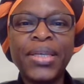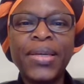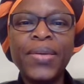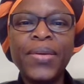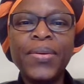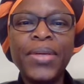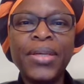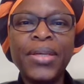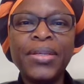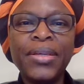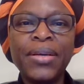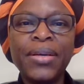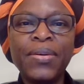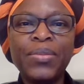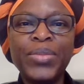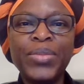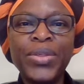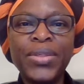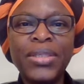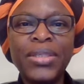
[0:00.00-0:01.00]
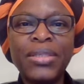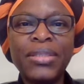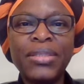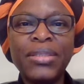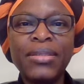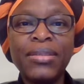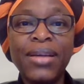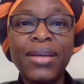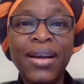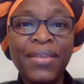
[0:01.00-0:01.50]
look in the
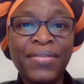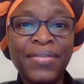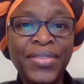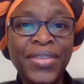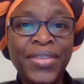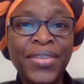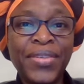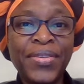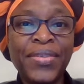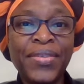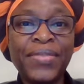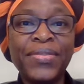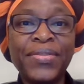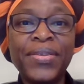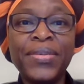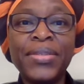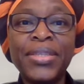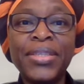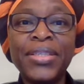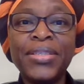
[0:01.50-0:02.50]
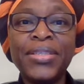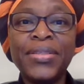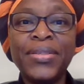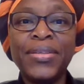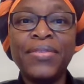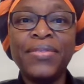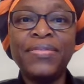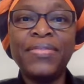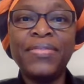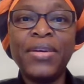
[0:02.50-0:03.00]
community after you have looked into
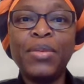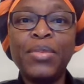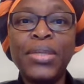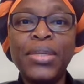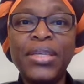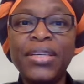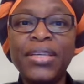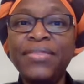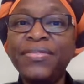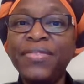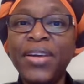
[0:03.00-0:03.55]
your family and